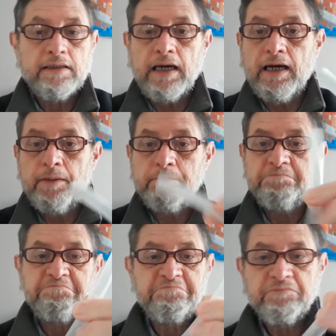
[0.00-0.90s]

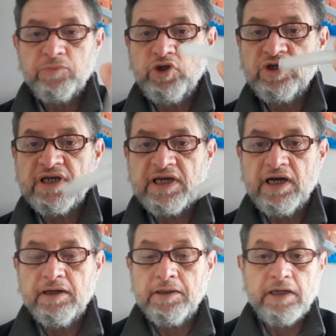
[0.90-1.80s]
You can get
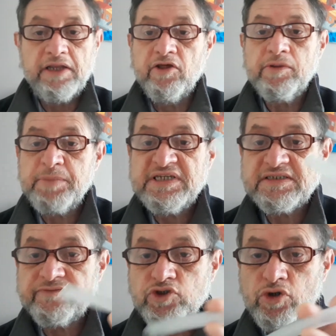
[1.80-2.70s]
another piece
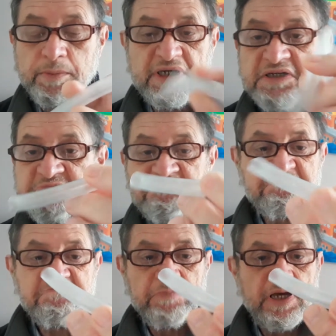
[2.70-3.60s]
of tubing.
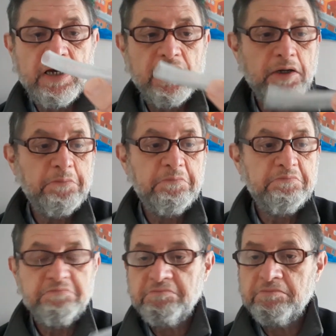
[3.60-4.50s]

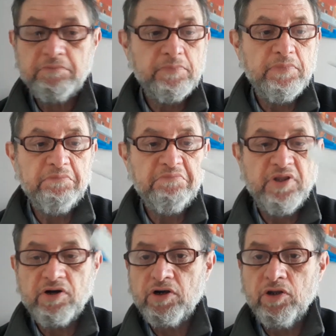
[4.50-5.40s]

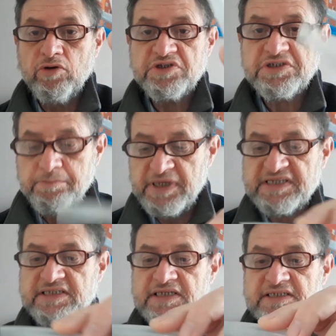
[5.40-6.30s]
There are lots of
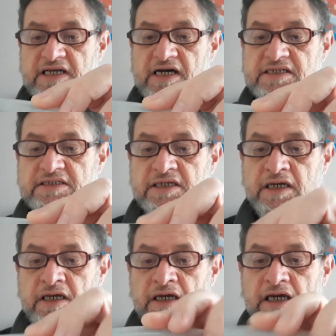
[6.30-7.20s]
bits this size,
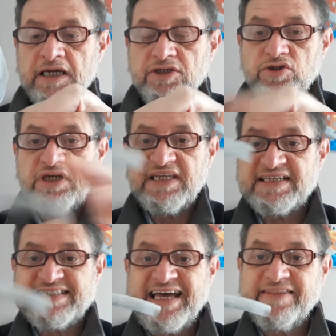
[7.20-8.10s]
and you can
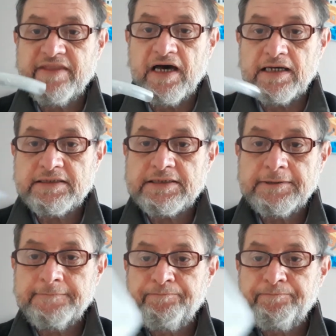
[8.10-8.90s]
extend that.